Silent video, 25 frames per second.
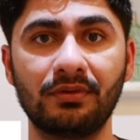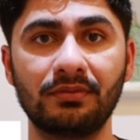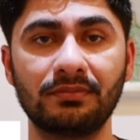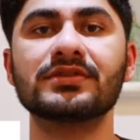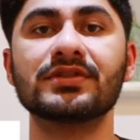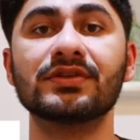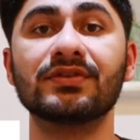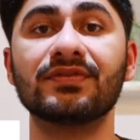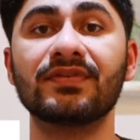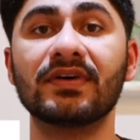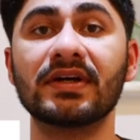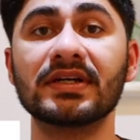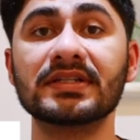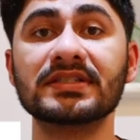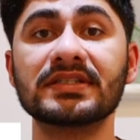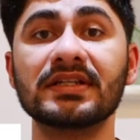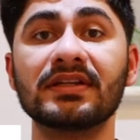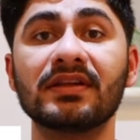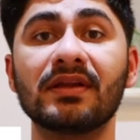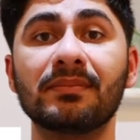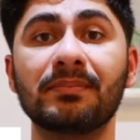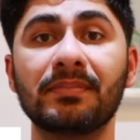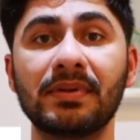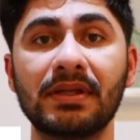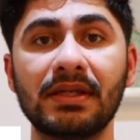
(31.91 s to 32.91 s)
So firstly,
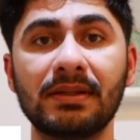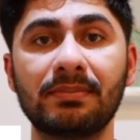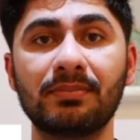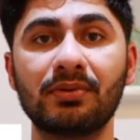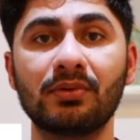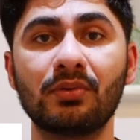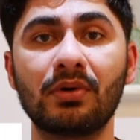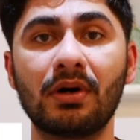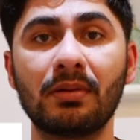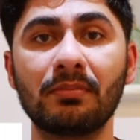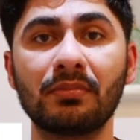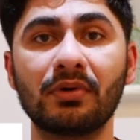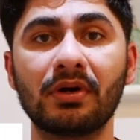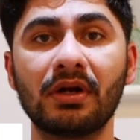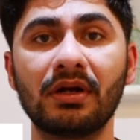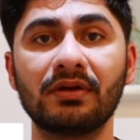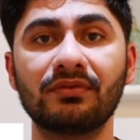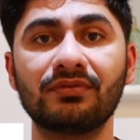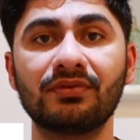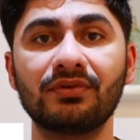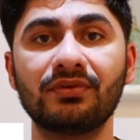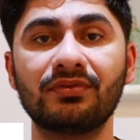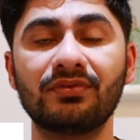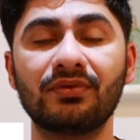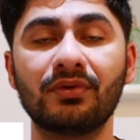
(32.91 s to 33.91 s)
the people I'm
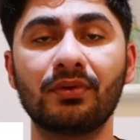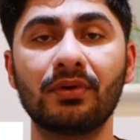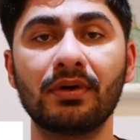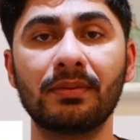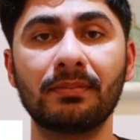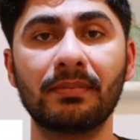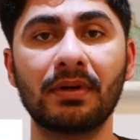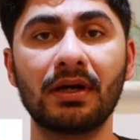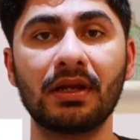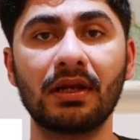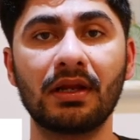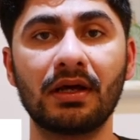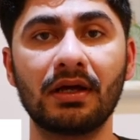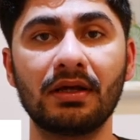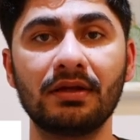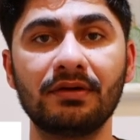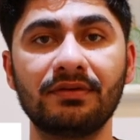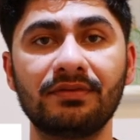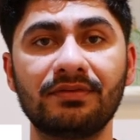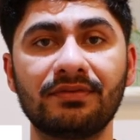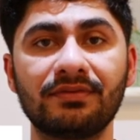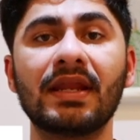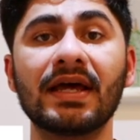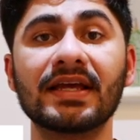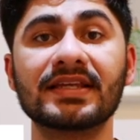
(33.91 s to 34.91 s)
grateful for in my
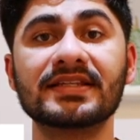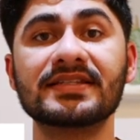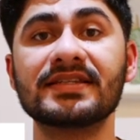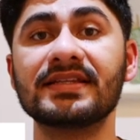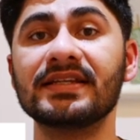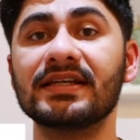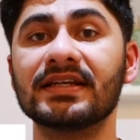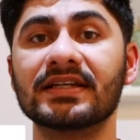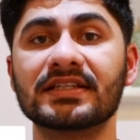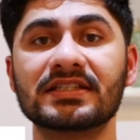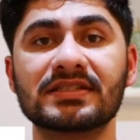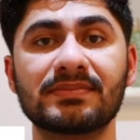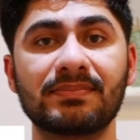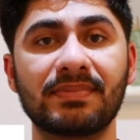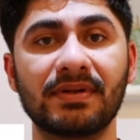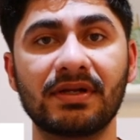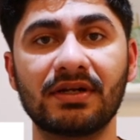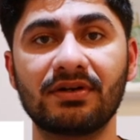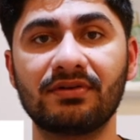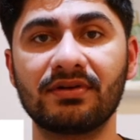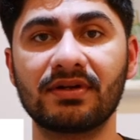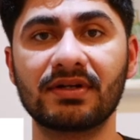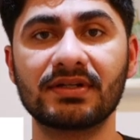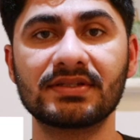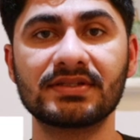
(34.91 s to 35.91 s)
life. Next, the
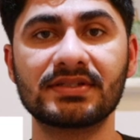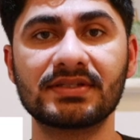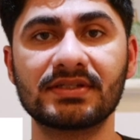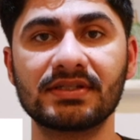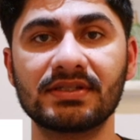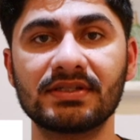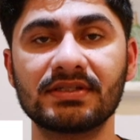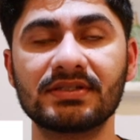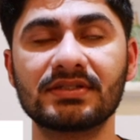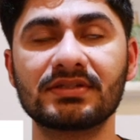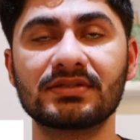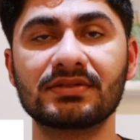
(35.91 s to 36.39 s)
experiences.